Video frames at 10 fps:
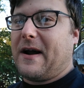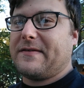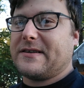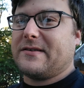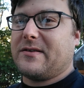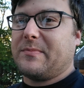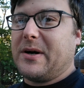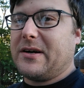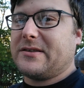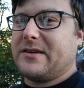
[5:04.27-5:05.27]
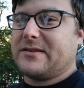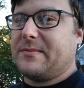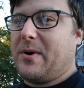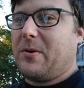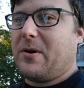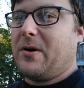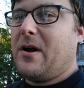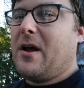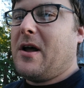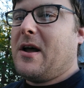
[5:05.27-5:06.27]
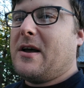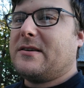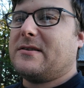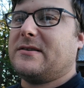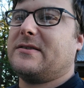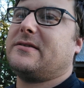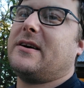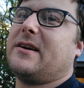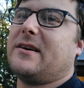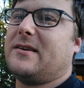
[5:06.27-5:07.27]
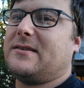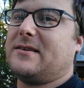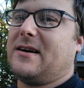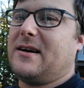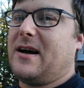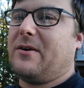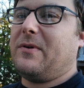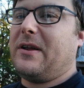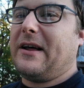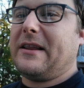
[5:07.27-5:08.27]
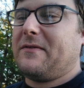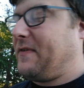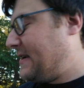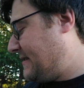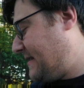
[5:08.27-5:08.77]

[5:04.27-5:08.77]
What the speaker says: $500-600 just the motor. So I was just like, I'd really like to fix